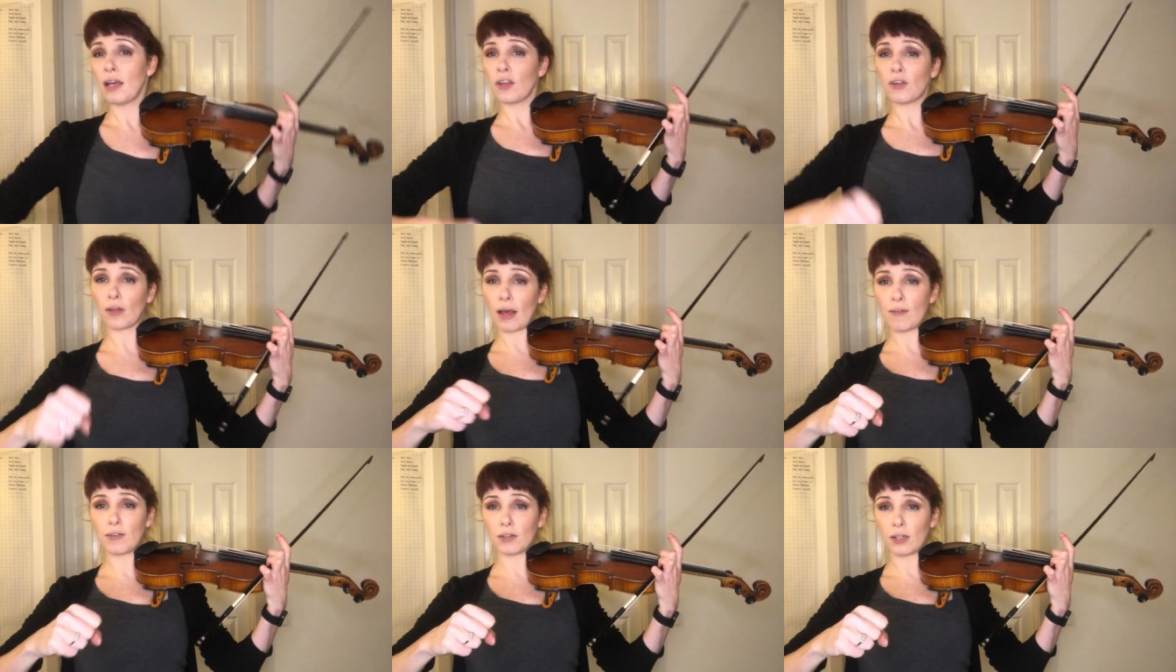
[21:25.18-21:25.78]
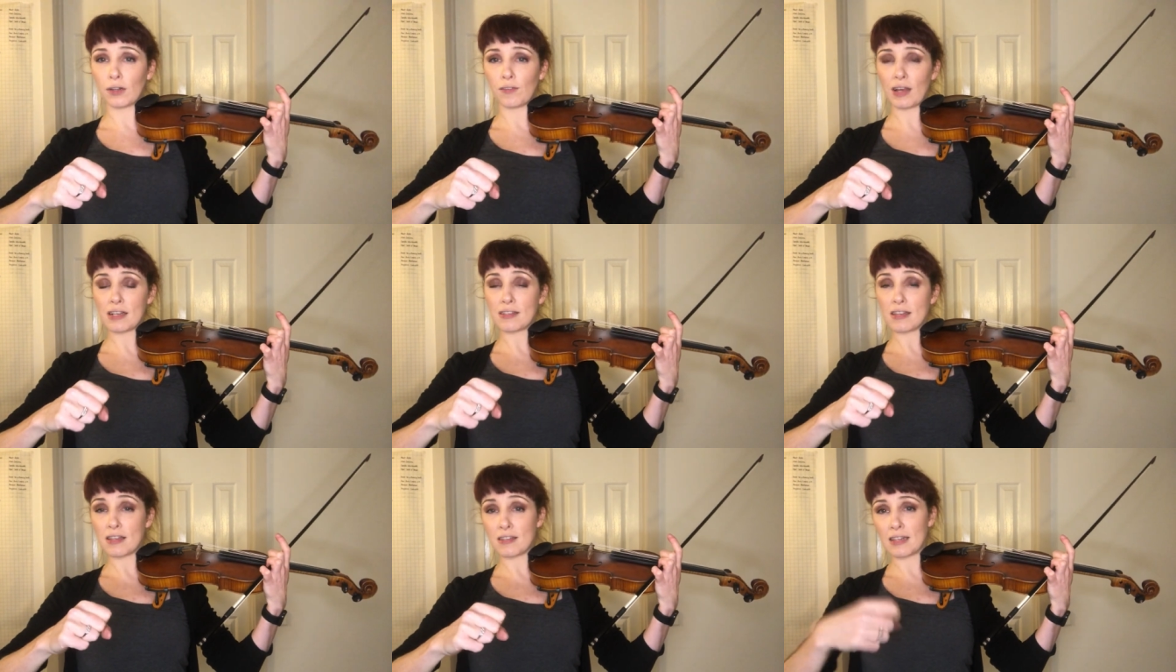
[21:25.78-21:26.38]
you'll have a lot of
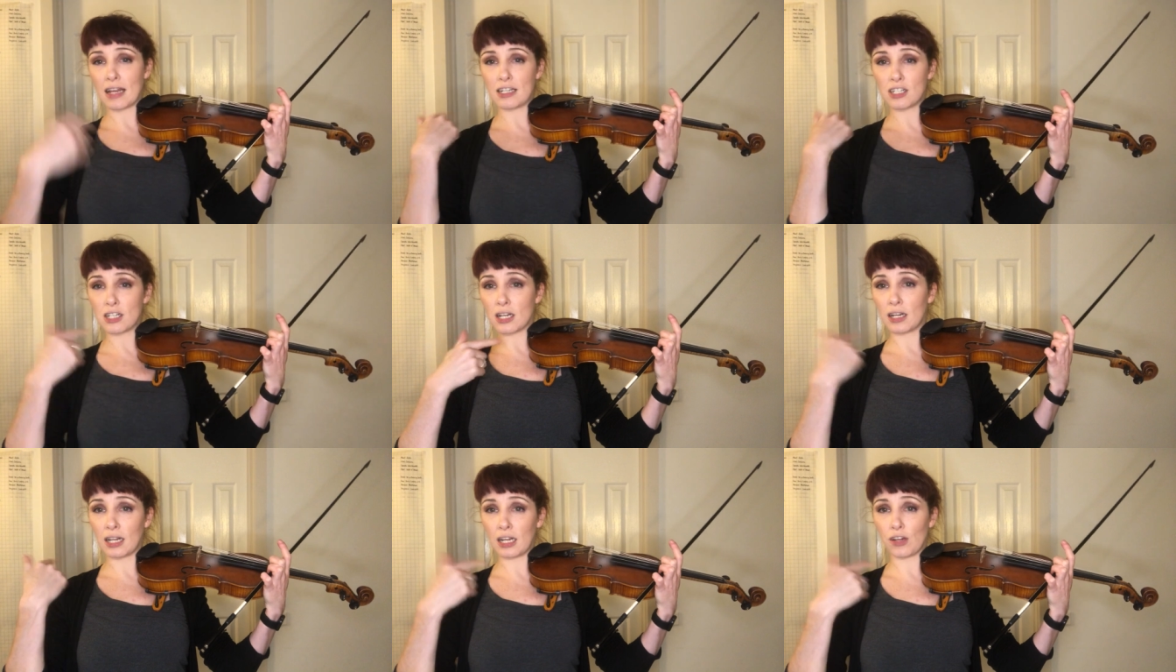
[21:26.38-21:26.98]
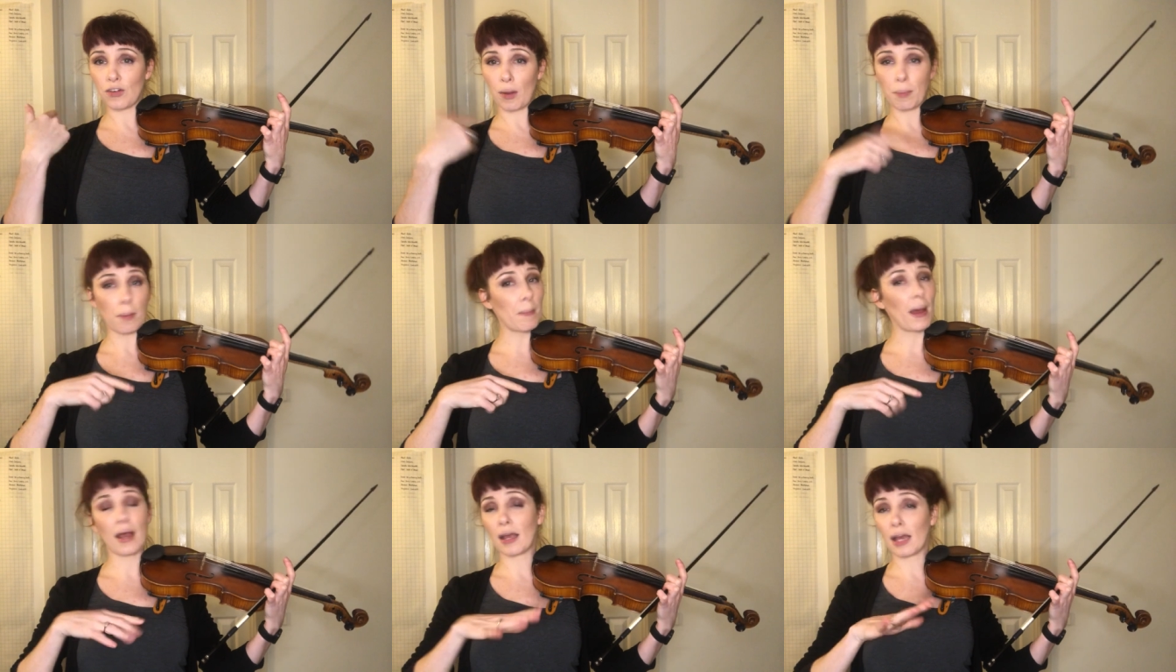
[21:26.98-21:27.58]
excess tension in your upper
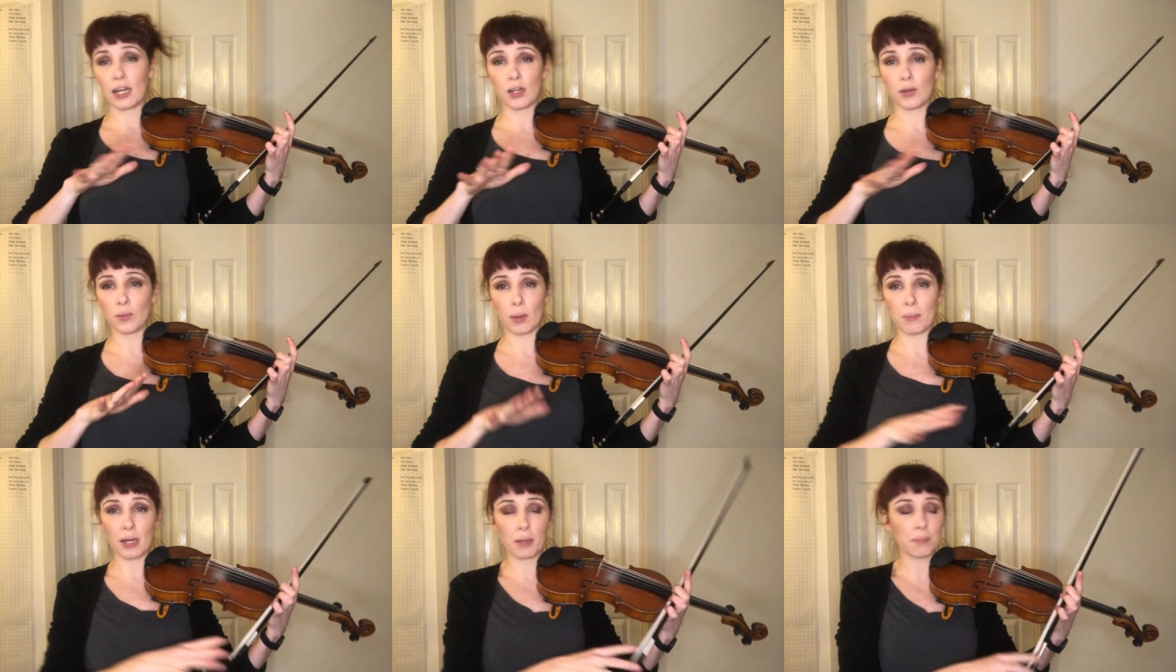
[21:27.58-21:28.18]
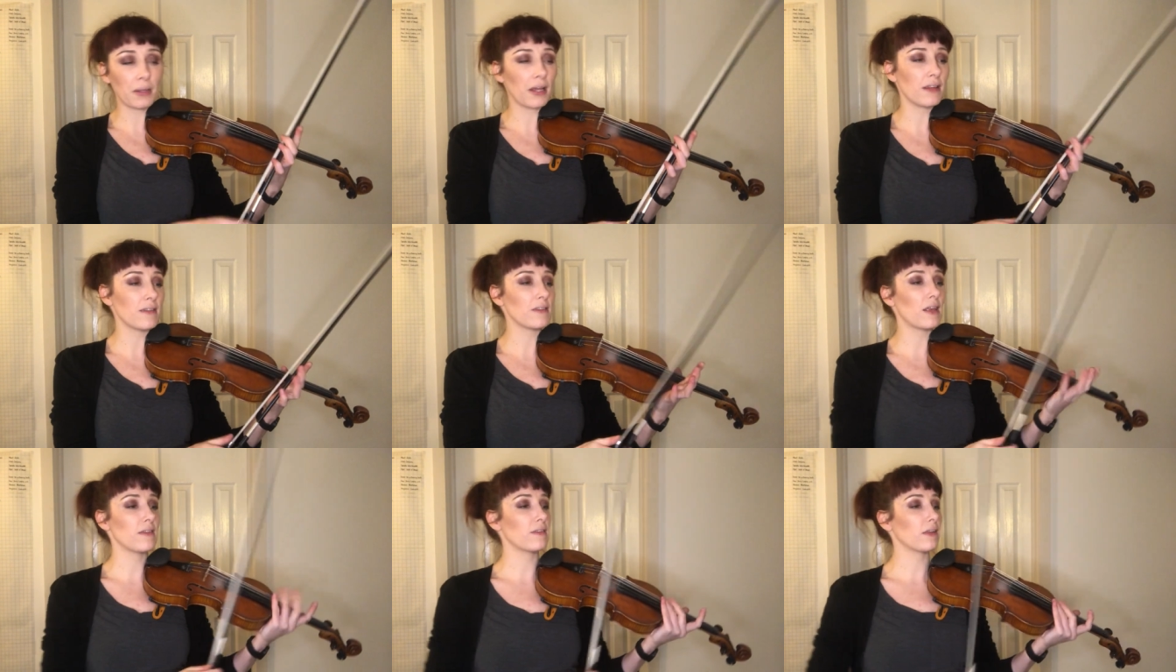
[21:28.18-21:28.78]
back and you won't be able to play
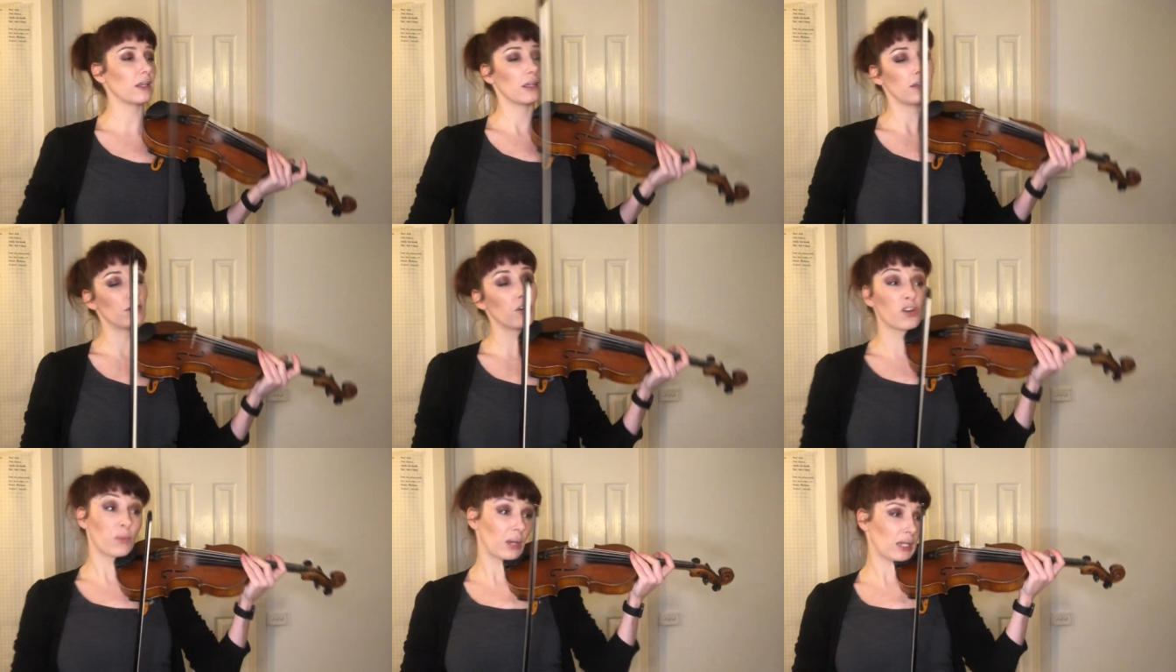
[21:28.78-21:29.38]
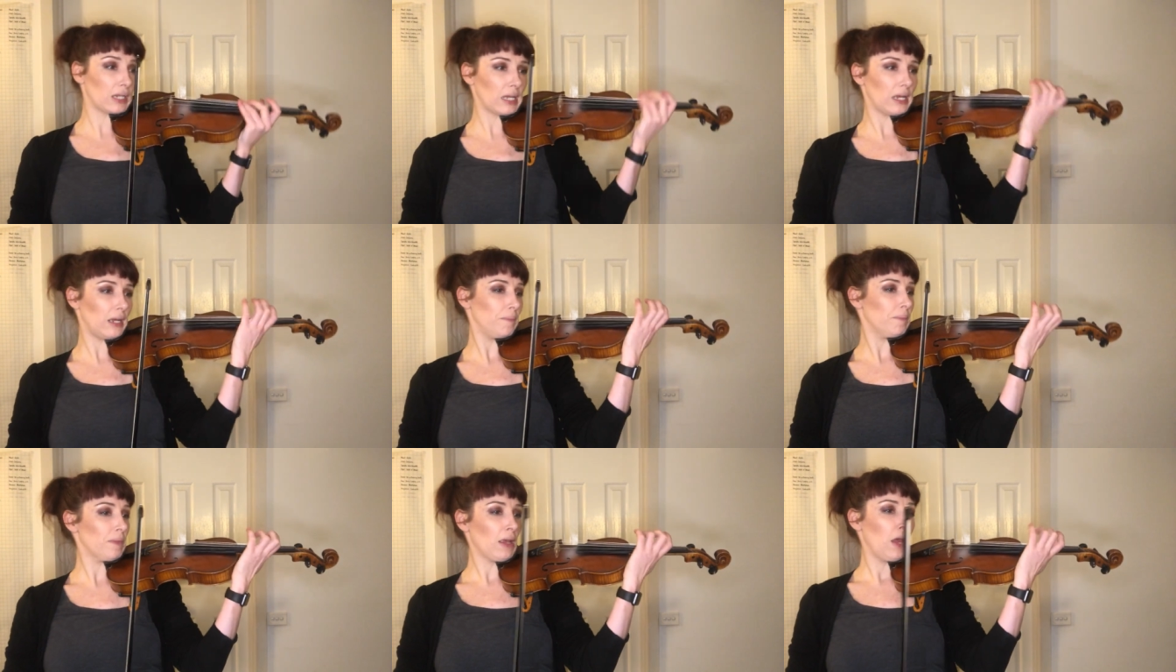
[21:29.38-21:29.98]
this easily or quickly.
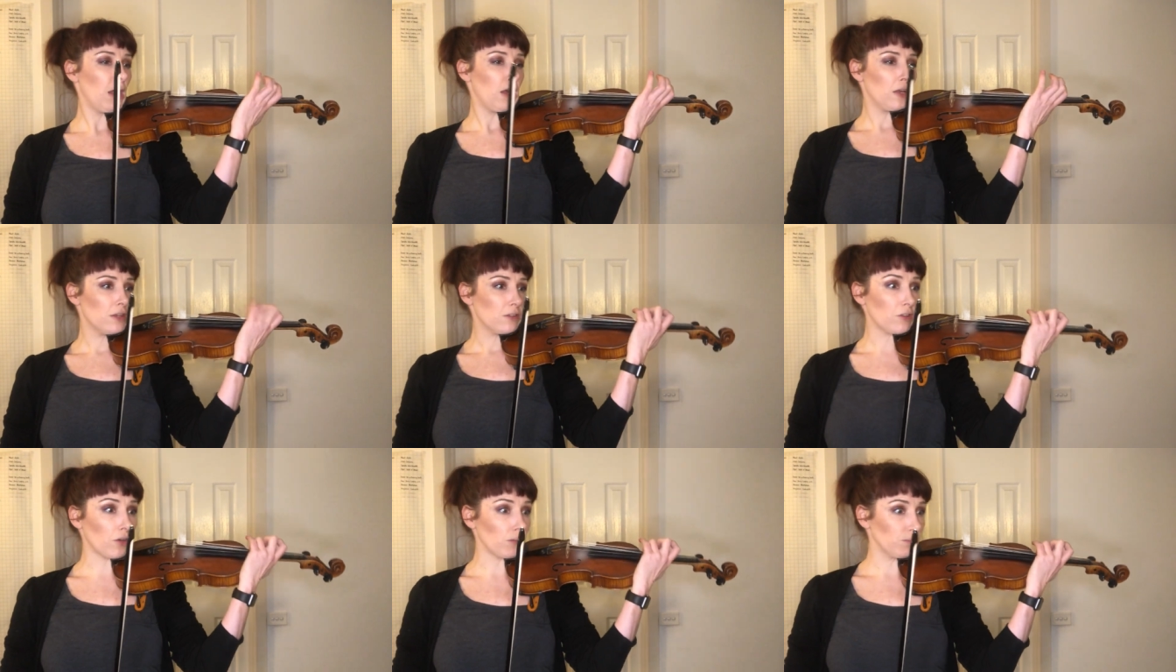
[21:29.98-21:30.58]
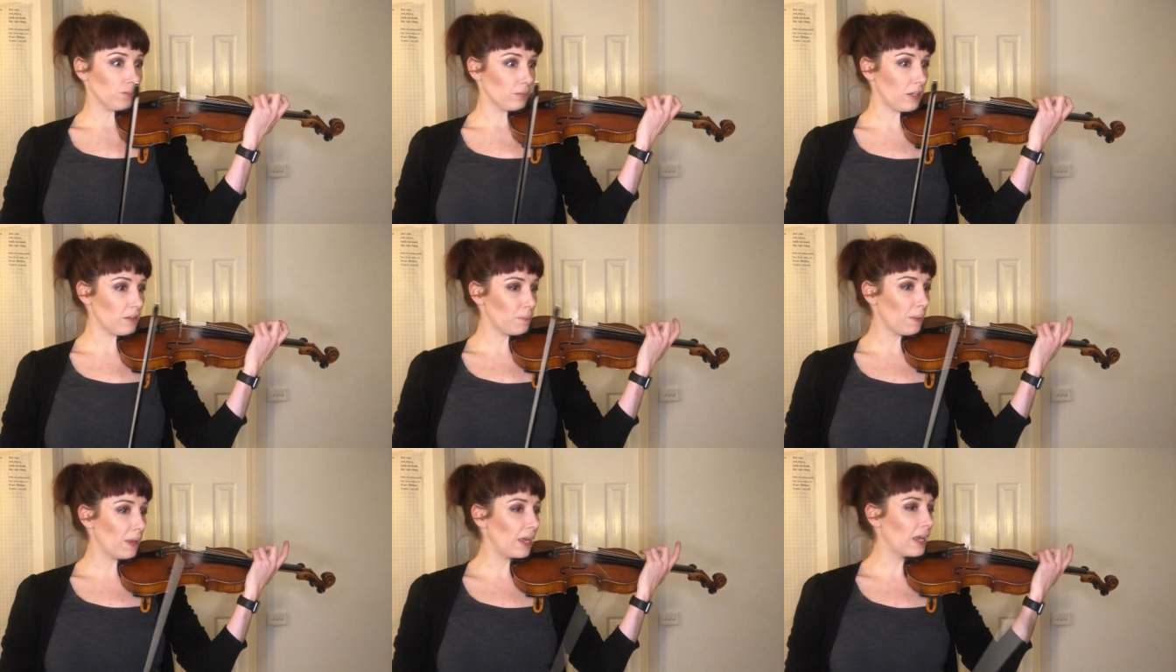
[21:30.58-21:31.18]
So
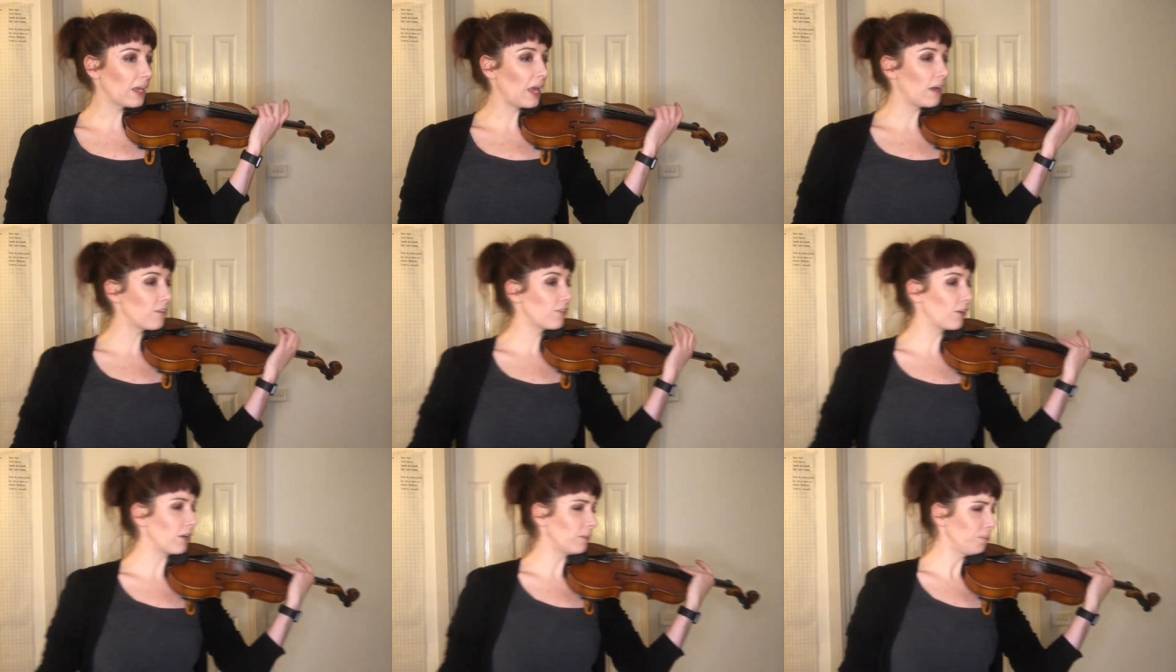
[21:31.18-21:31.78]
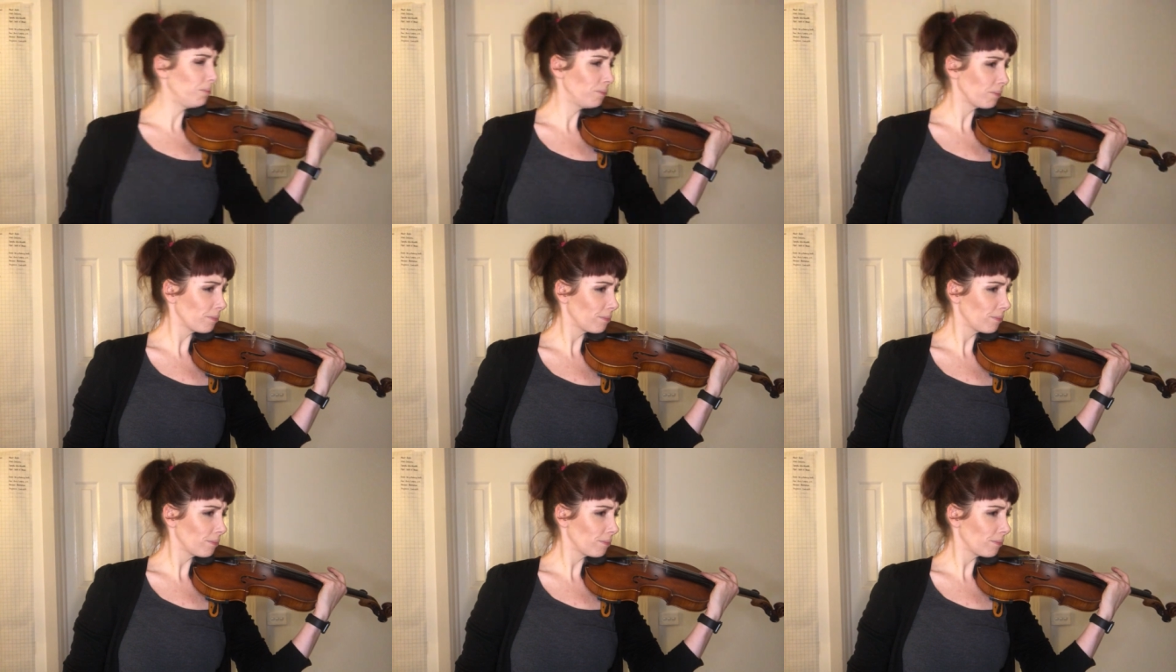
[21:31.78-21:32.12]
let's play again from